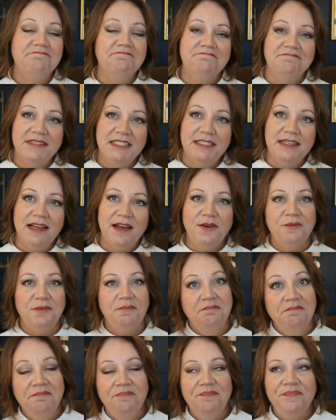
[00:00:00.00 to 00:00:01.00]
So,
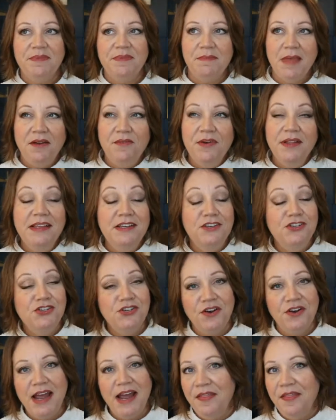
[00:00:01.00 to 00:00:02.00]
not really
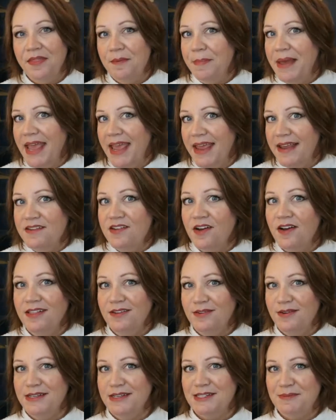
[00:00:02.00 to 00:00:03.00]
sure how the pain
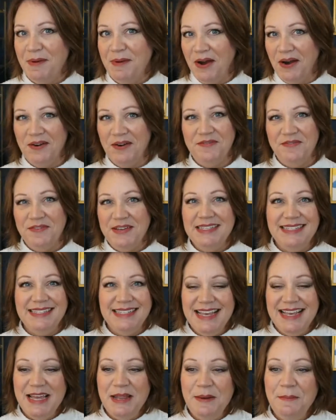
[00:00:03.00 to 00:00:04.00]
tolerance part fits
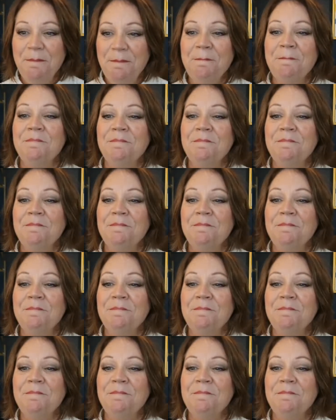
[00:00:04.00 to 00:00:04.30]
in,